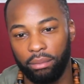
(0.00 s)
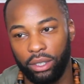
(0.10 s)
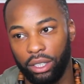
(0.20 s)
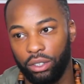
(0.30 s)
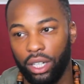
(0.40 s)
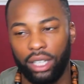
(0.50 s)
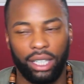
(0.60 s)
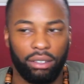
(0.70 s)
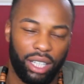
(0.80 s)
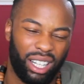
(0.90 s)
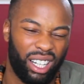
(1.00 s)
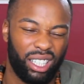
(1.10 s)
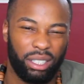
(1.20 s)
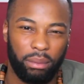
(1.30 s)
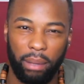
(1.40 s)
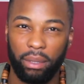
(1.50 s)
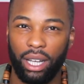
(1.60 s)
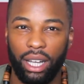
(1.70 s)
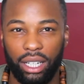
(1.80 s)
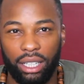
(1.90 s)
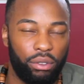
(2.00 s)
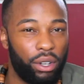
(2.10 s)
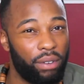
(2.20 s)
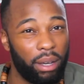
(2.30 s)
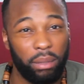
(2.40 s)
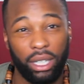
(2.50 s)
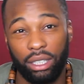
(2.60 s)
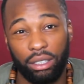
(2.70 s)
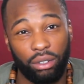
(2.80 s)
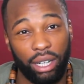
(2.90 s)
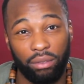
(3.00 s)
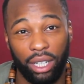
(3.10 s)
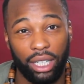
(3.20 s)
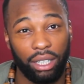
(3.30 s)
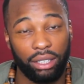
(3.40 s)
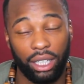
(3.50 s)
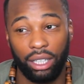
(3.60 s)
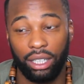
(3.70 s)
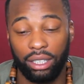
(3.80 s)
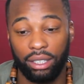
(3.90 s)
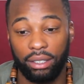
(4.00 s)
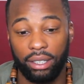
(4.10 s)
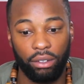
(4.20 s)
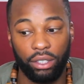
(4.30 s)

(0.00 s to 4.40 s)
so just outside of London, maybe like 45-minute train ride outside of London.